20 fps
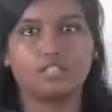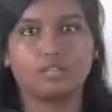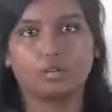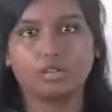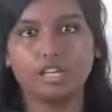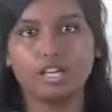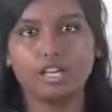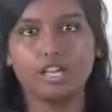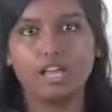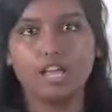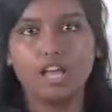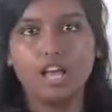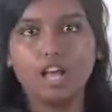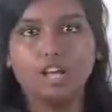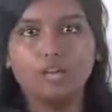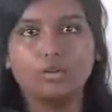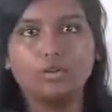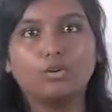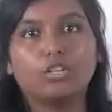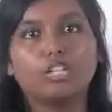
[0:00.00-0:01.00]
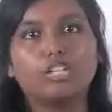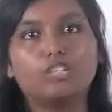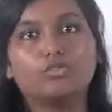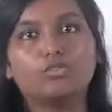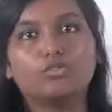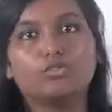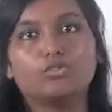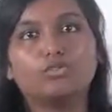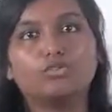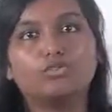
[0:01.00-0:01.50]
Okay, no need
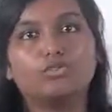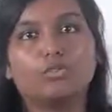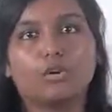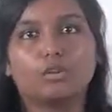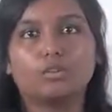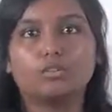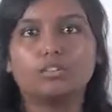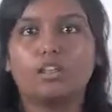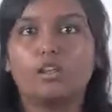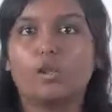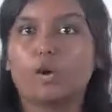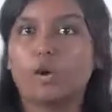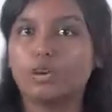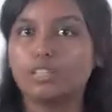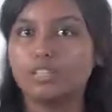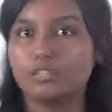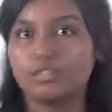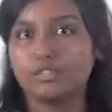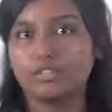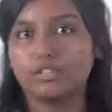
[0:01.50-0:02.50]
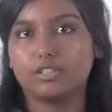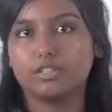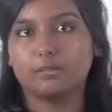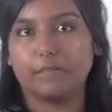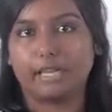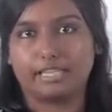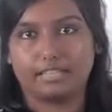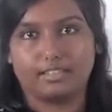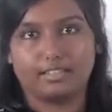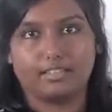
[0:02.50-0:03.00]
to follow the long division
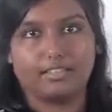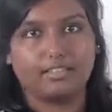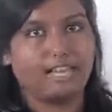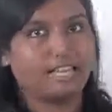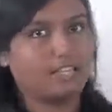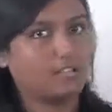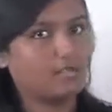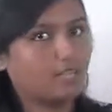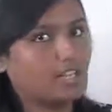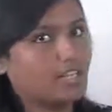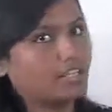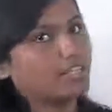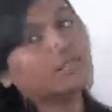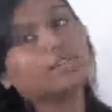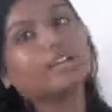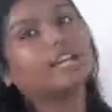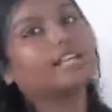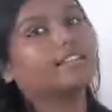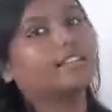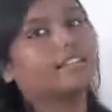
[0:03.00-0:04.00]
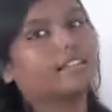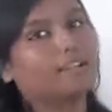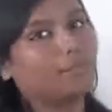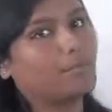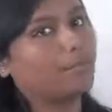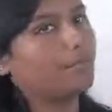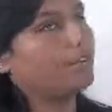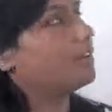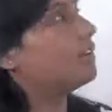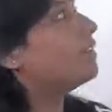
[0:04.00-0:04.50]
method as soon as you get the
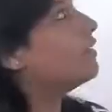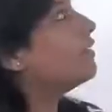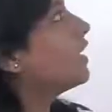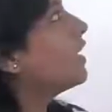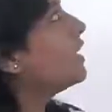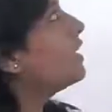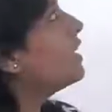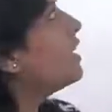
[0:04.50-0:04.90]
number, right?